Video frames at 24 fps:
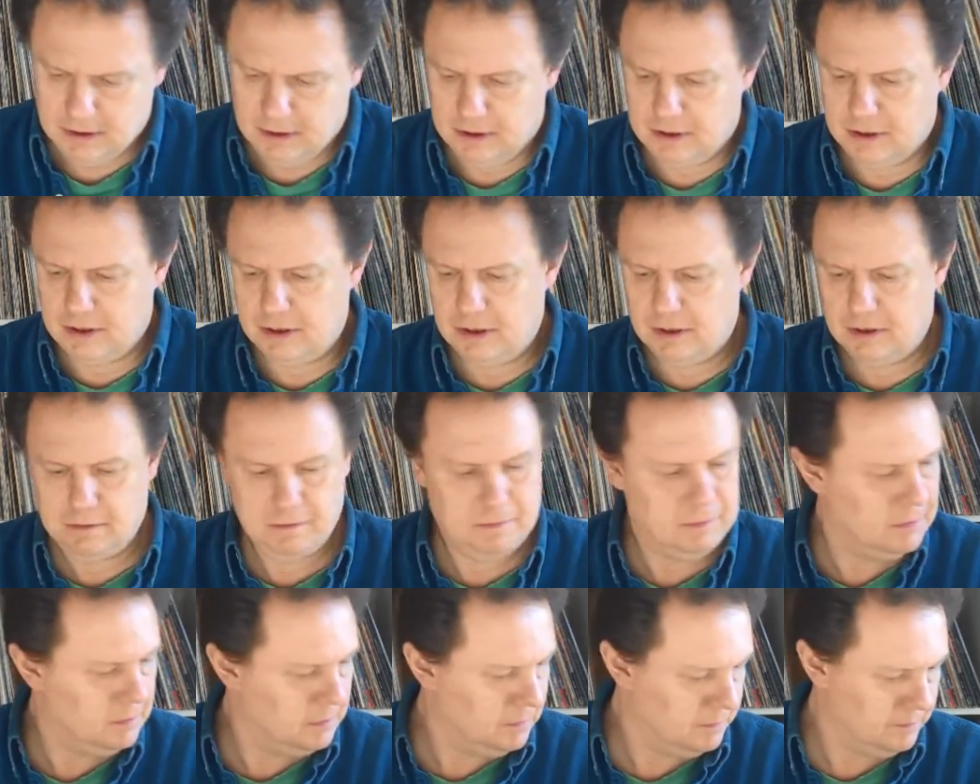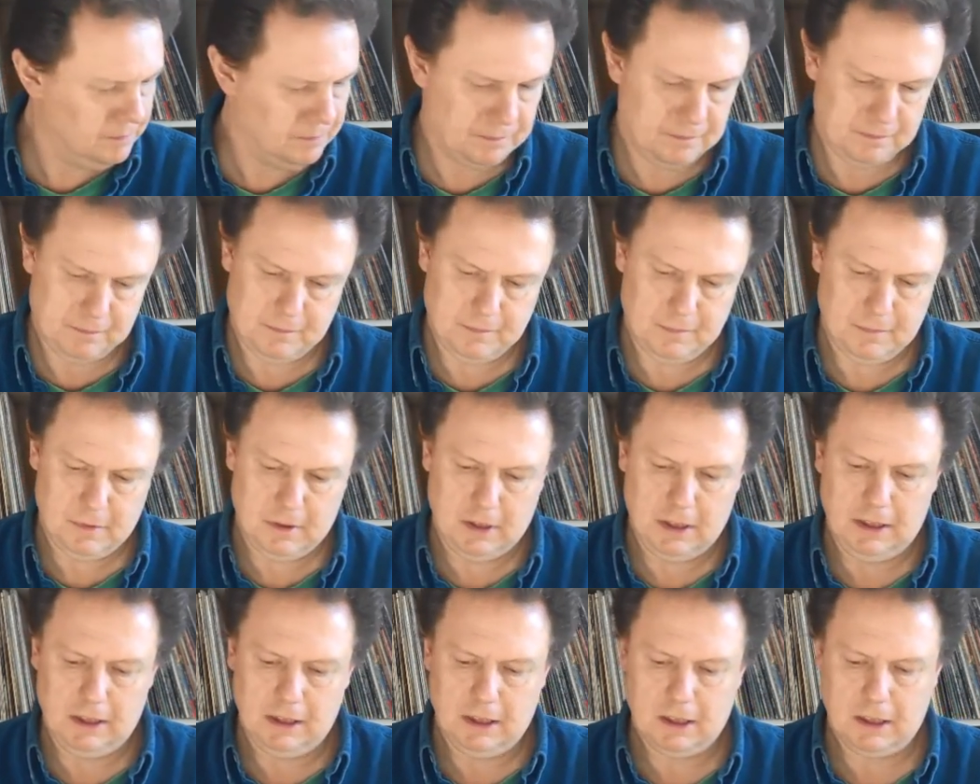is it
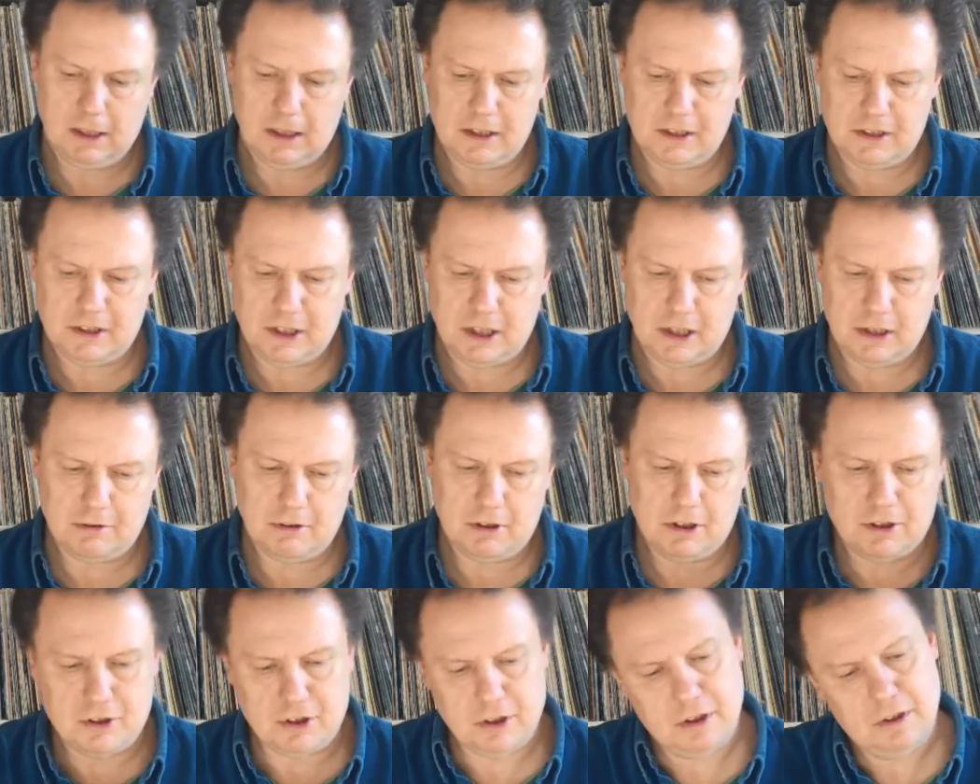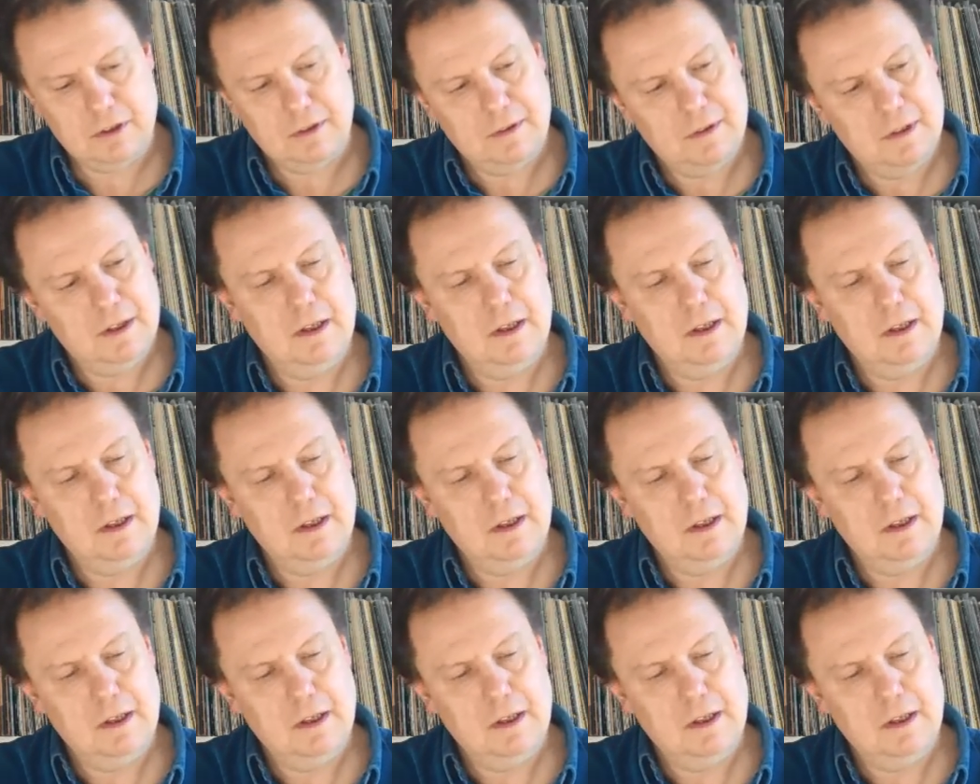leaning against that direction?